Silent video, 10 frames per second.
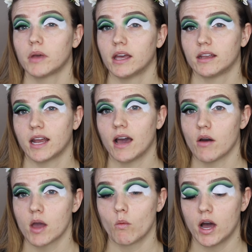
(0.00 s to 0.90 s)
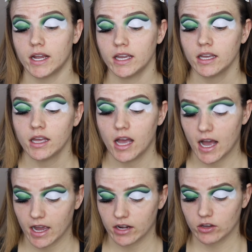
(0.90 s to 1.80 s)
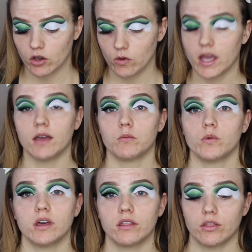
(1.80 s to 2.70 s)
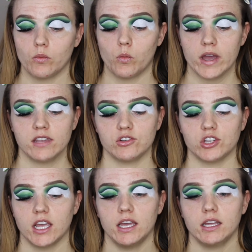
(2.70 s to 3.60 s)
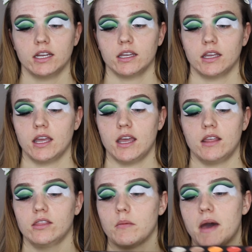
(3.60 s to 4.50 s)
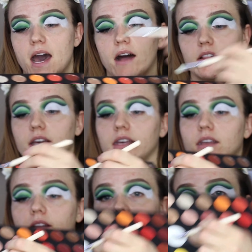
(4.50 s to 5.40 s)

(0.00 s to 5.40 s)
and how I want it, I'm going to go in with the white shade in the palette,